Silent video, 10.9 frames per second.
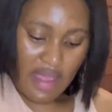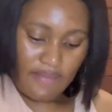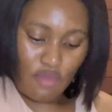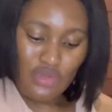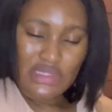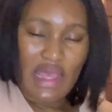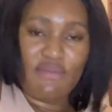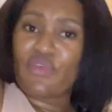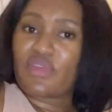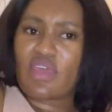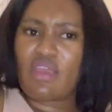More time
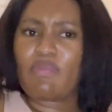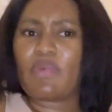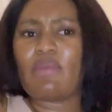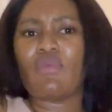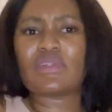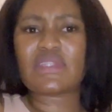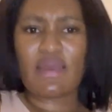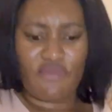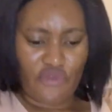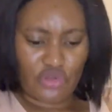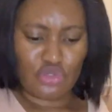for therapy, more time
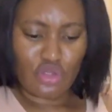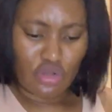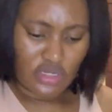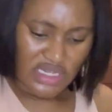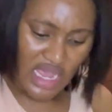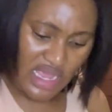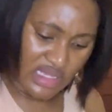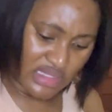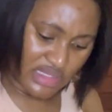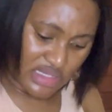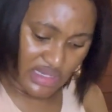for solo
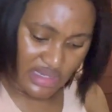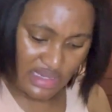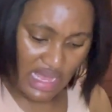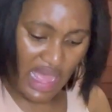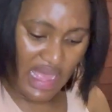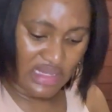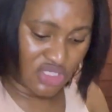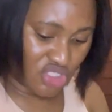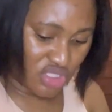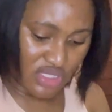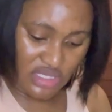dates, and
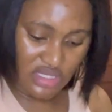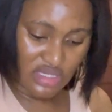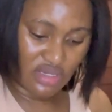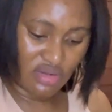just, you